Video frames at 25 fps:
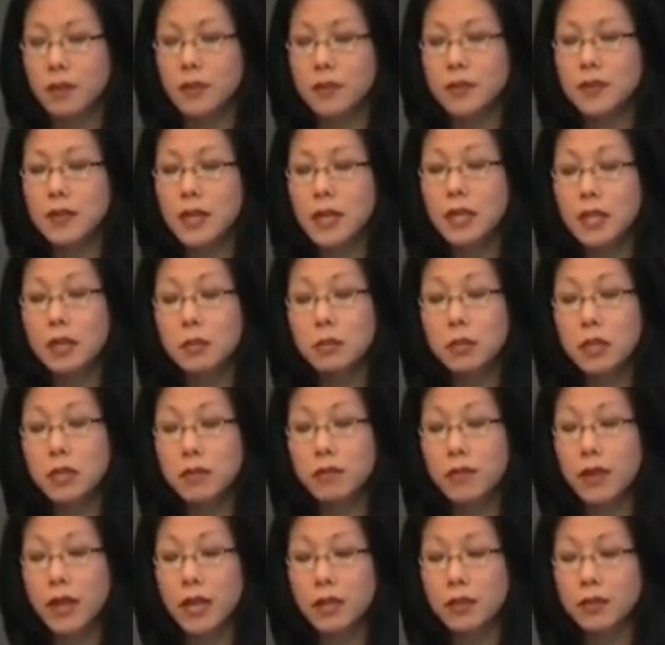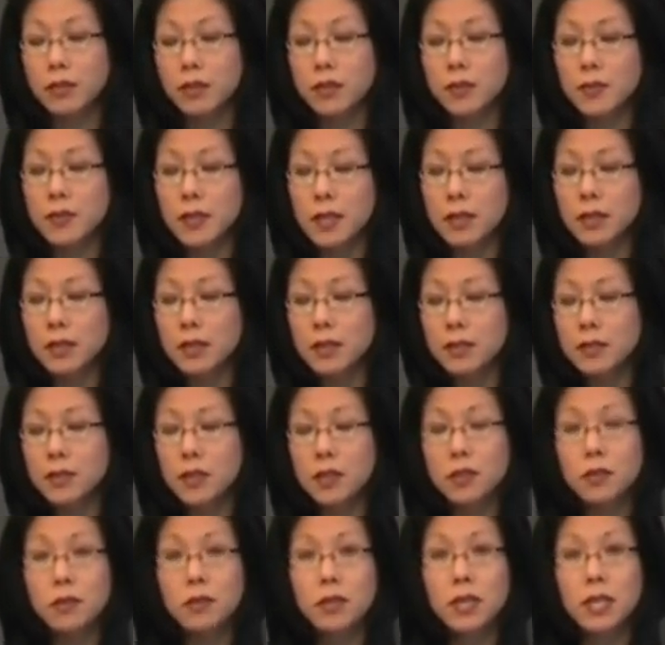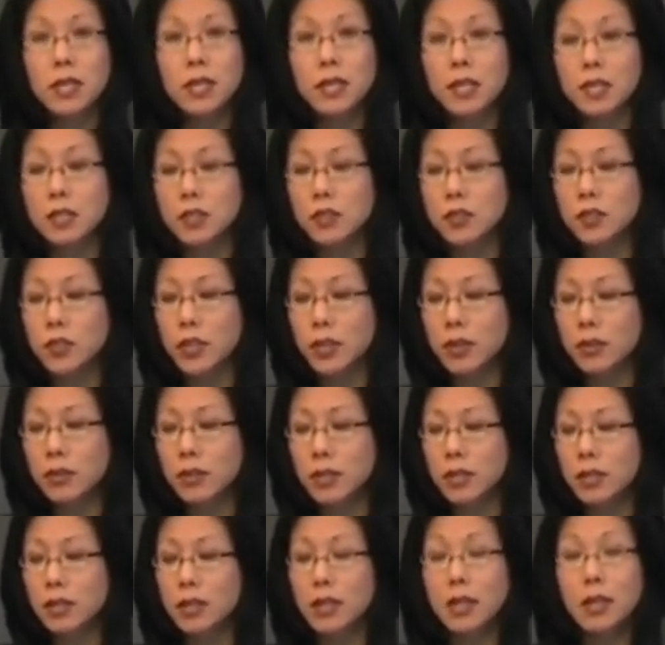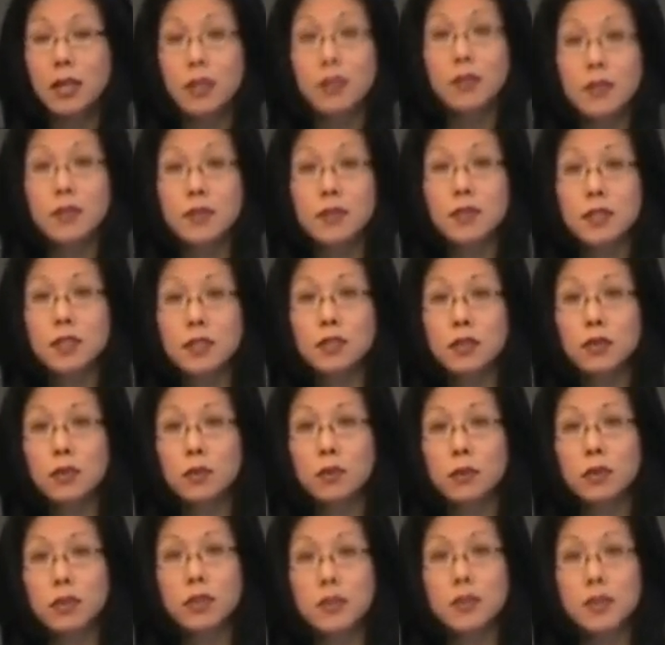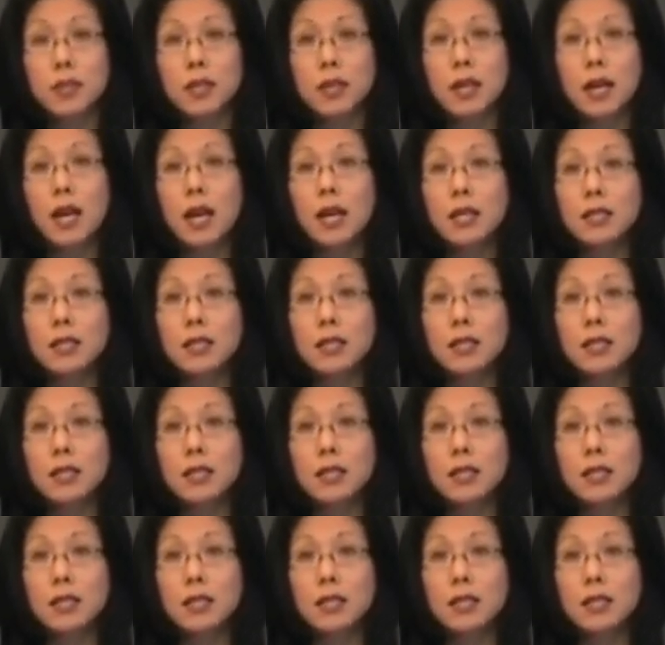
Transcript: The second big factor is that kids are creating and sharing these digital works in a